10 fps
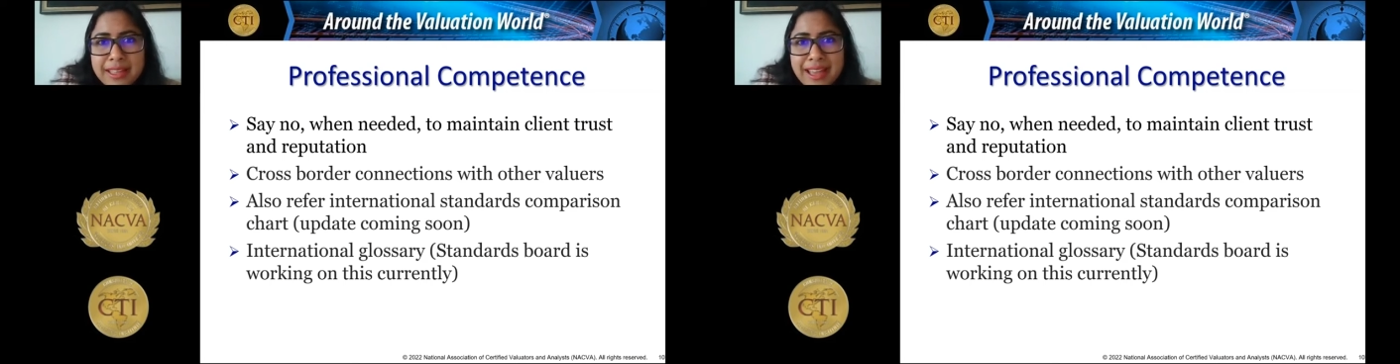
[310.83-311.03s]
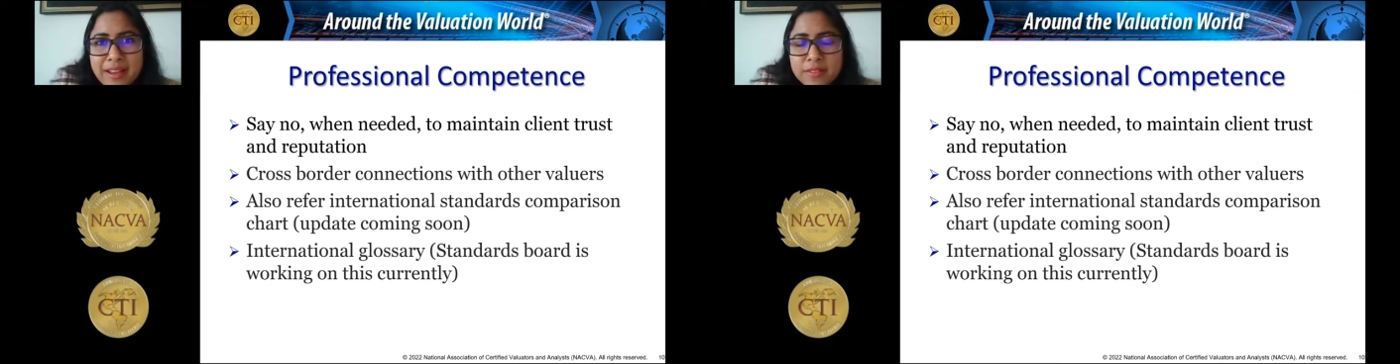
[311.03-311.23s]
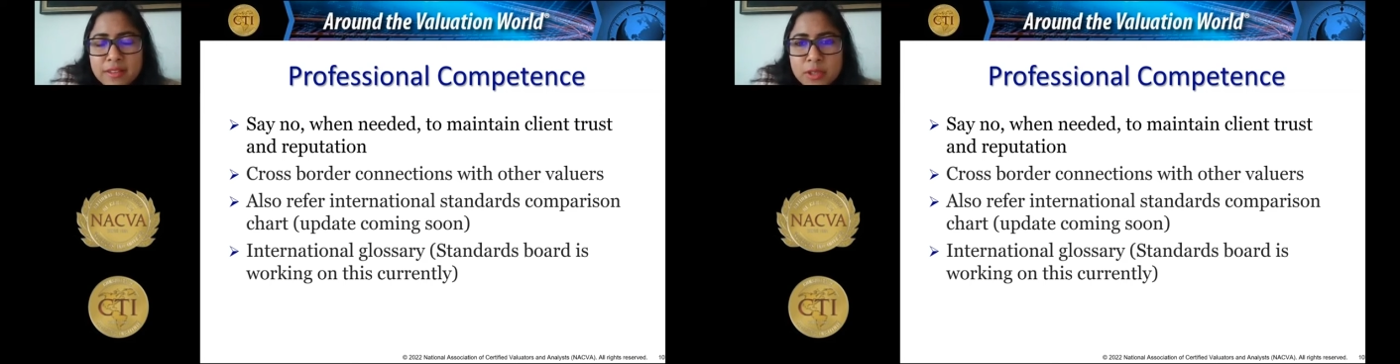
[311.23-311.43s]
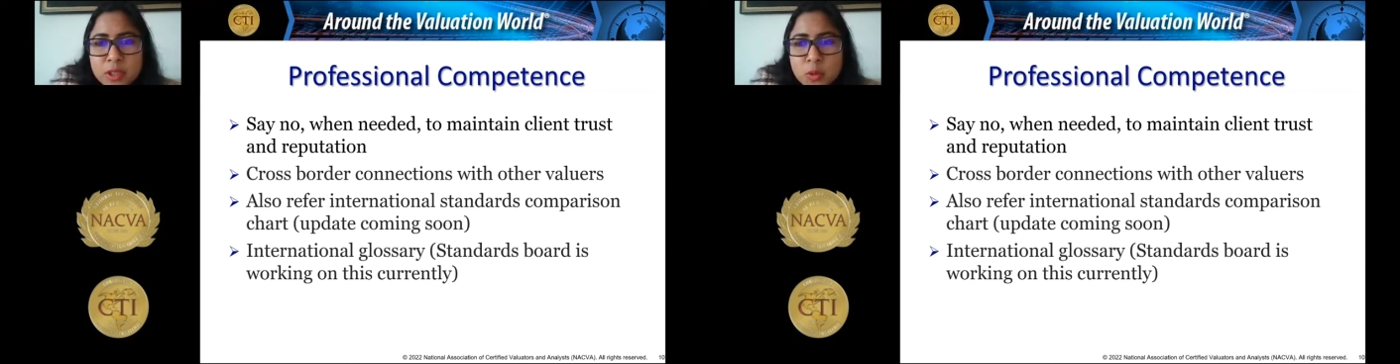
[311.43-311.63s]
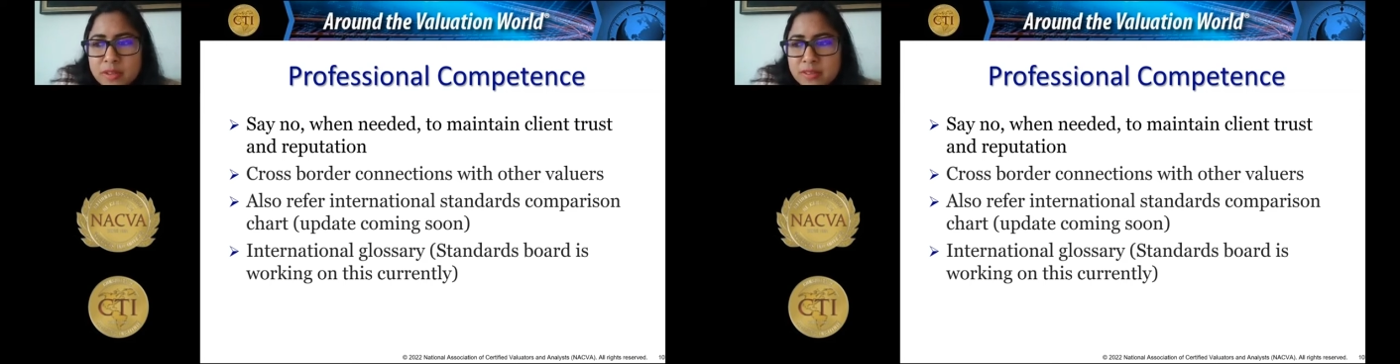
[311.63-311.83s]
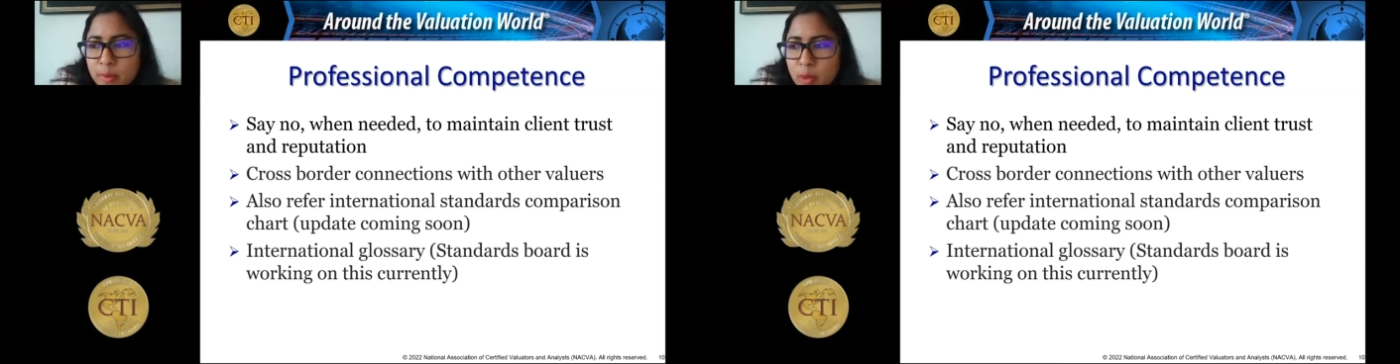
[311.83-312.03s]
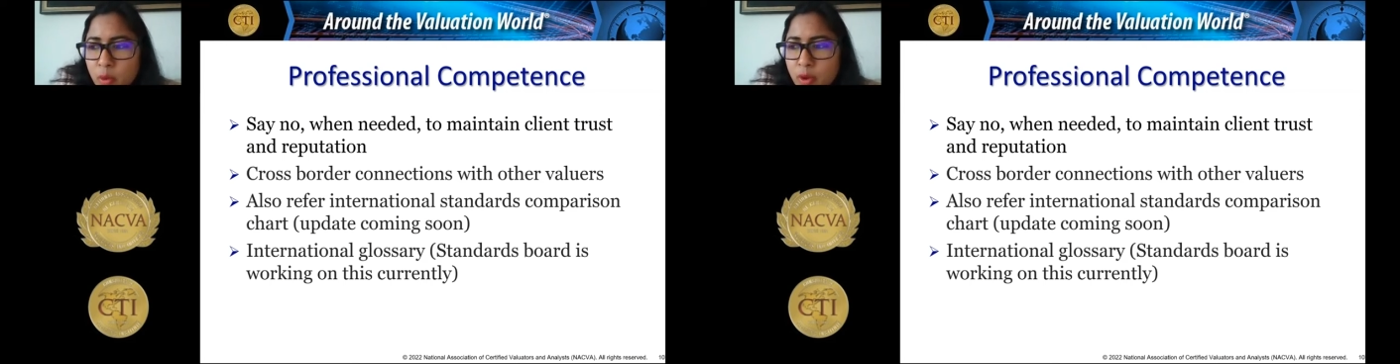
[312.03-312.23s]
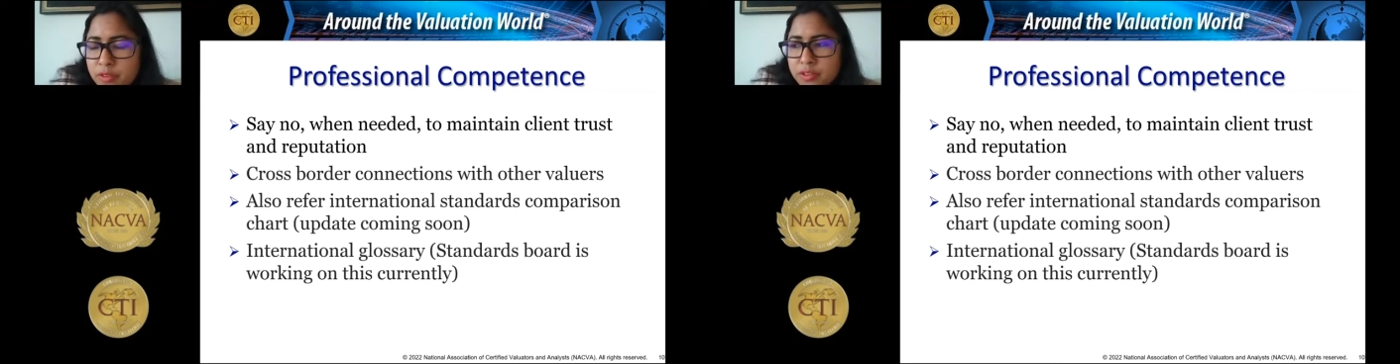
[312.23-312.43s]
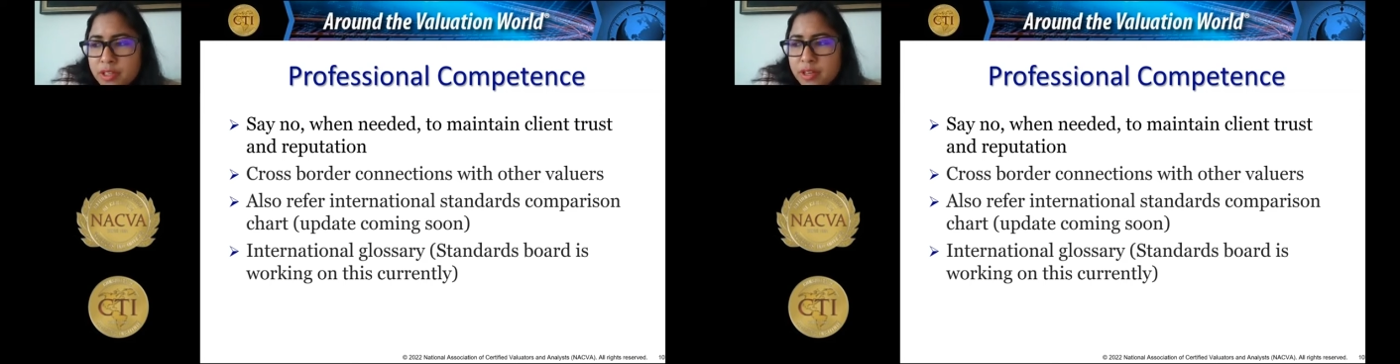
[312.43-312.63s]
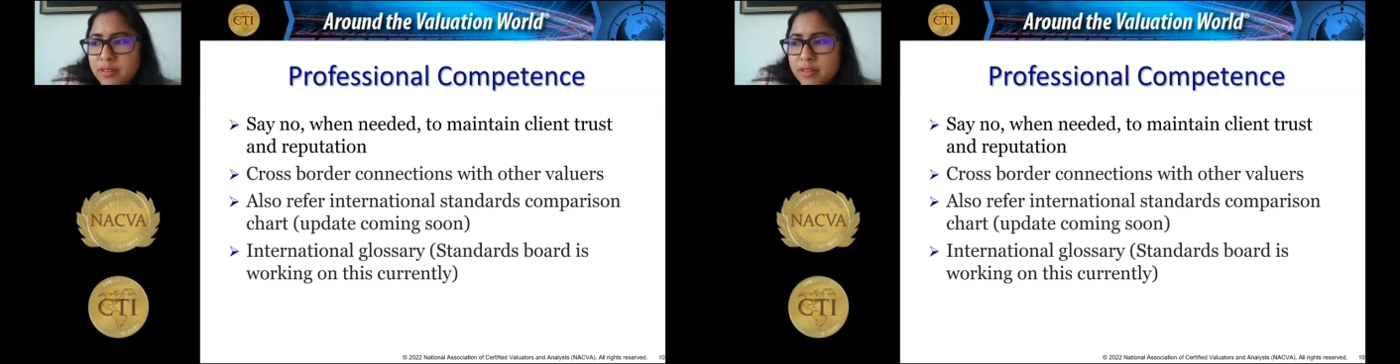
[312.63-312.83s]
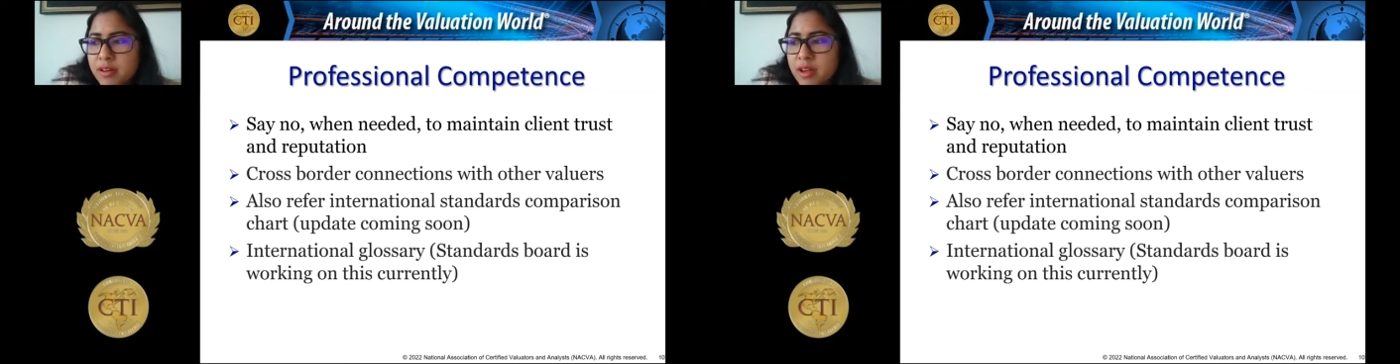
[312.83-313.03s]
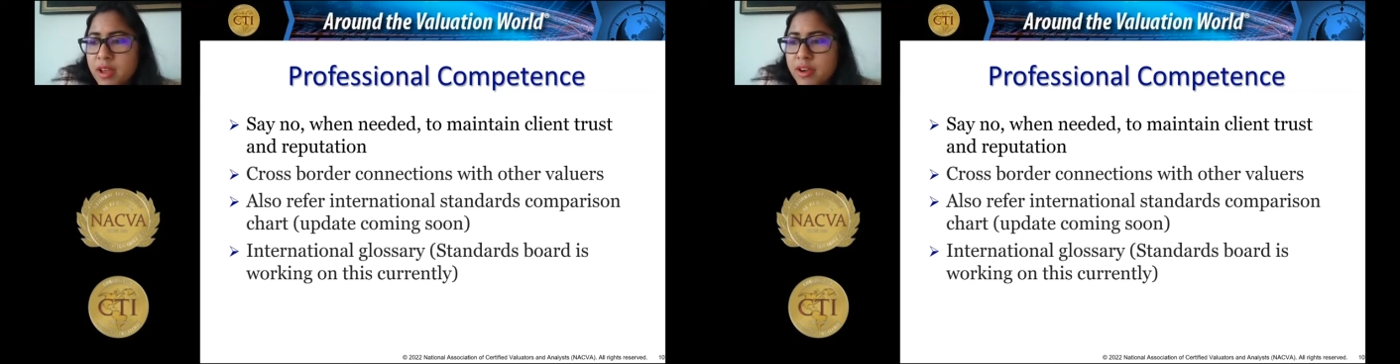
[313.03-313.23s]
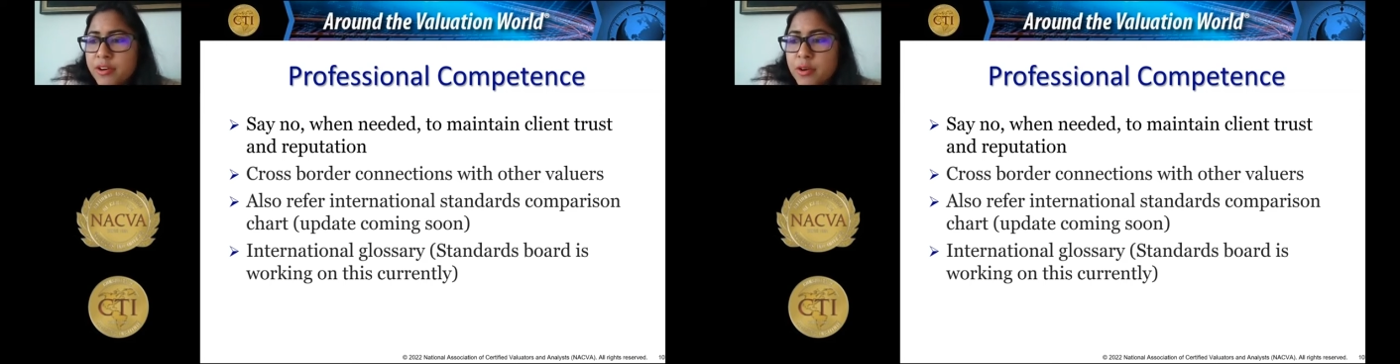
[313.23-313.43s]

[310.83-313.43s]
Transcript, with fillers: because let's say they have some US employees or there is a